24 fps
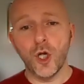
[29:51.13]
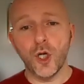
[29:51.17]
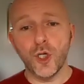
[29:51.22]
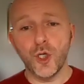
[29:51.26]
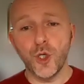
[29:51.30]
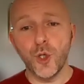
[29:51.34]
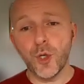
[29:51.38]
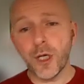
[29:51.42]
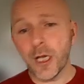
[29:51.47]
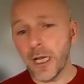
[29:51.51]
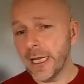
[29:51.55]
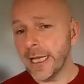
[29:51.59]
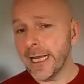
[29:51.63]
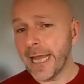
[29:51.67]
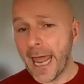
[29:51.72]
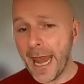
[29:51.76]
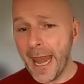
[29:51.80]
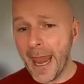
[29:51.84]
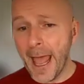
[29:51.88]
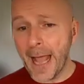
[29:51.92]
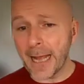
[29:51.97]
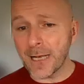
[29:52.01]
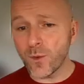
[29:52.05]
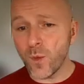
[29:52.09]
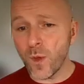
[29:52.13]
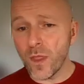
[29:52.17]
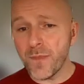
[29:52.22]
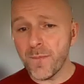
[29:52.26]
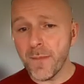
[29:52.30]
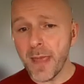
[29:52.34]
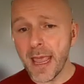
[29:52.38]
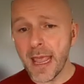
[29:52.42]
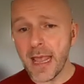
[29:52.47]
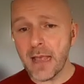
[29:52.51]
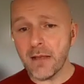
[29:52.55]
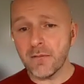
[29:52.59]
you can connect with
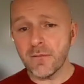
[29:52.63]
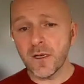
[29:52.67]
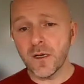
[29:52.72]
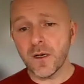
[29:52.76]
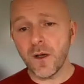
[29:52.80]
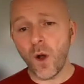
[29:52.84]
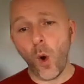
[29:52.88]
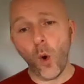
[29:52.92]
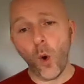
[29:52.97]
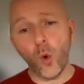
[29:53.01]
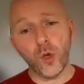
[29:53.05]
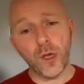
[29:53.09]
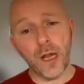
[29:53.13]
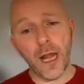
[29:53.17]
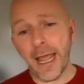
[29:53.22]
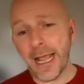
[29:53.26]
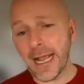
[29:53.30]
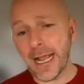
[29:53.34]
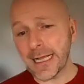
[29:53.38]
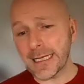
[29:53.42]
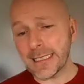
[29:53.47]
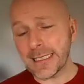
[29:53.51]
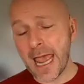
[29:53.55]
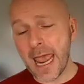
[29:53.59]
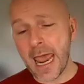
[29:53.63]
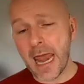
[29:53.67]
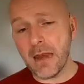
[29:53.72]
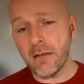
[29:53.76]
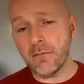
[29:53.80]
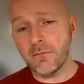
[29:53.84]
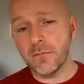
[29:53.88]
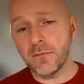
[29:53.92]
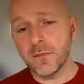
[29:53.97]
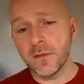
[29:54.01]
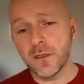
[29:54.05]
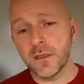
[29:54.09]
me on
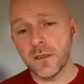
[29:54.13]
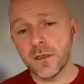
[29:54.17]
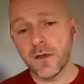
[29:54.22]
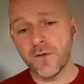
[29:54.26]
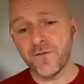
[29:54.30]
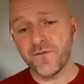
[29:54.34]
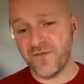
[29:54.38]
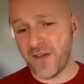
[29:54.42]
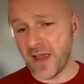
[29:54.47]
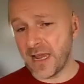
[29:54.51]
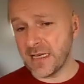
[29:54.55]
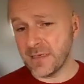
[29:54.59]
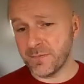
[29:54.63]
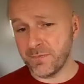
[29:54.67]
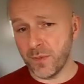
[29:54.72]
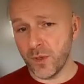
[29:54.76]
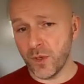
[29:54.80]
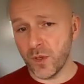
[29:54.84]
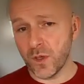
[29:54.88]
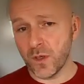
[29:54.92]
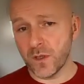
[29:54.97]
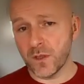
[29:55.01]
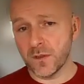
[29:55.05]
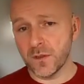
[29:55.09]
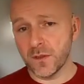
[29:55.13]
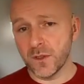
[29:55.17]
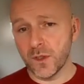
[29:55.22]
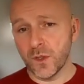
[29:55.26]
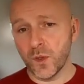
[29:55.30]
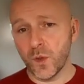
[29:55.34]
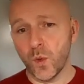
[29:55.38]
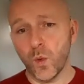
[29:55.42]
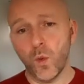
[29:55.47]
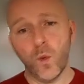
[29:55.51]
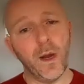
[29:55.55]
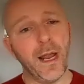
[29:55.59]
LinkedIn, Facebook,
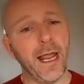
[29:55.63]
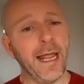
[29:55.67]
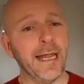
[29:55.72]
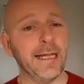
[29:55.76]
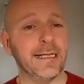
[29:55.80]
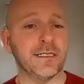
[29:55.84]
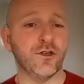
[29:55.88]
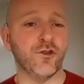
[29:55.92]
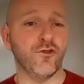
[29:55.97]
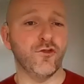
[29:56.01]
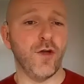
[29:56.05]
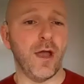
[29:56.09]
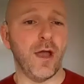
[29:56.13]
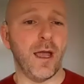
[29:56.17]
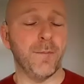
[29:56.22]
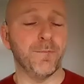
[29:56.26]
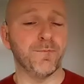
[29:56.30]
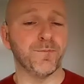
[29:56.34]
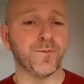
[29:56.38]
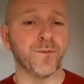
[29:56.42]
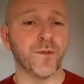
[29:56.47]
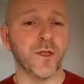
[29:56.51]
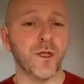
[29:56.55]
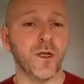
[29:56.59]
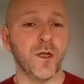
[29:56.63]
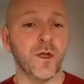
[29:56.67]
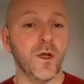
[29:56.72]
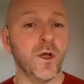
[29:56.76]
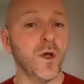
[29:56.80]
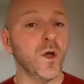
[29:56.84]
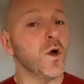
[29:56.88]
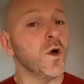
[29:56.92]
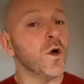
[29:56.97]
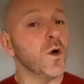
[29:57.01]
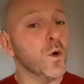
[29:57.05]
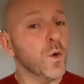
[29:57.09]
or Instagram,
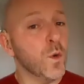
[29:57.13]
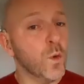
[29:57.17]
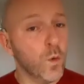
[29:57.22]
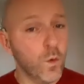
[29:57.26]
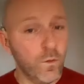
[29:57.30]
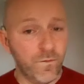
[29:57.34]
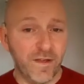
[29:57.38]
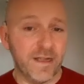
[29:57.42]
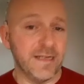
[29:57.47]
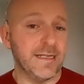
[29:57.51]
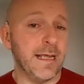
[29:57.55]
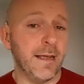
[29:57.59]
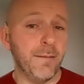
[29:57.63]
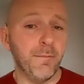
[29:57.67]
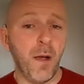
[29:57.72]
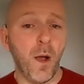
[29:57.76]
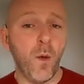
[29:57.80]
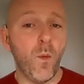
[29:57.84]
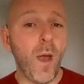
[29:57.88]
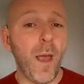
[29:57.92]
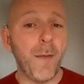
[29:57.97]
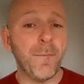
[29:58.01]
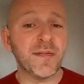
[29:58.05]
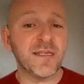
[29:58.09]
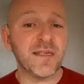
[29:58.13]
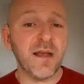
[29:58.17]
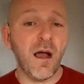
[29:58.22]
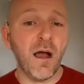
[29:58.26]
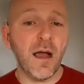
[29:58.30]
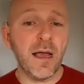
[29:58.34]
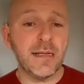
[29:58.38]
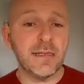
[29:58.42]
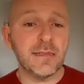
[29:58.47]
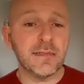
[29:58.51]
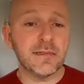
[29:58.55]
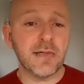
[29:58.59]
or visit my
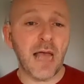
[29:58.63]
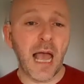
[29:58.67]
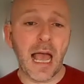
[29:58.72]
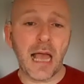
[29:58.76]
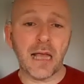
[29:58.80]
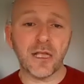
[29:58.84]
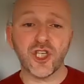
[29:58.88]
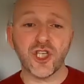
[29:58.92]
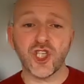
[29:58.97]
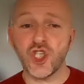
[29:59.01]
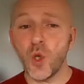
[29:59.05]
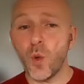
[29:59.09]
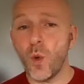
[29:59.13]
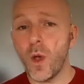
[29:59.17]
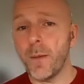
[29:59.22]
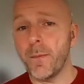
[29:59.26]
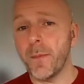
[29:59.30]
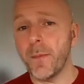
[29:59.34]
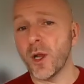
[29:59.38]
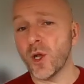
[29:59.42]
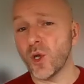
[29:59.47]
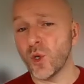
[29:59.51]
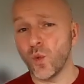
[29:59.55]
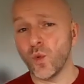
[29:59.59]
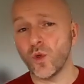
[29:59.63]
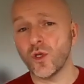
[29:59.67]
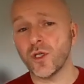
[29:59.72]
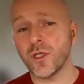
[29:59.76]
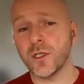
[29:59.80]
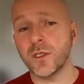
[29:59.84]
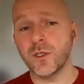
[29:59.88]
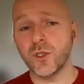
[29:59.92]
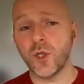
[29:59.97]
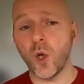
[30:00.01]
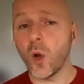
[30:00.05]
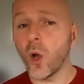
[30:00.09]
websites at
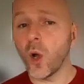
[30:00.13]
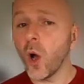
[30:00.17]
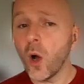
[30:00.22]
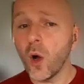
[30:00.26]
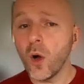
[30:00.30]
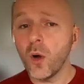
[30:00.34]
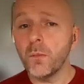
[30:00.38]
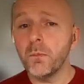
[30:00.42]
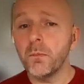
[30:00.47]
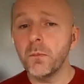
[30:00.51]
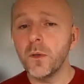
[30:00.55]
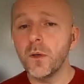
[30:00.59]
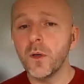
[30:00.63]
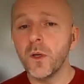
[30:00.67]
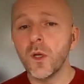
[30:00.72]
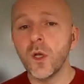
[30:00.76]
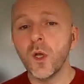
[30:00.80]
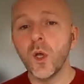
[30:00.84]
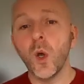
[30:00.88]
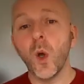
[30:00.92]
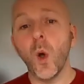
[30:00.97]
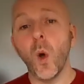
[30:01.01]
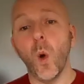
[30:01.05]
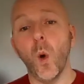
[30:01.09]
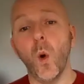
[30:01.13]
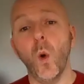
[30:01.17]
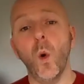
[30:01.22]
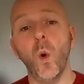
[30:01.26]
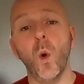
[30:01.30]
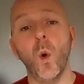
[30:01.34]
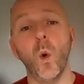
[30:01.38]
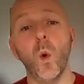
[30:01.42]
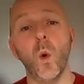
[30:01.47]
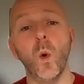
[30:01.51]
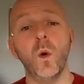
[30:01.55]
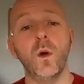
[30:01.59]
stuartmcnaughton.com
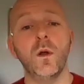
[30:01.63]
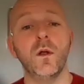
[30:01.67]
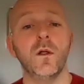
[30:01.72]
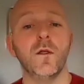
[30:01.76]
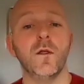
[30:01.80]
or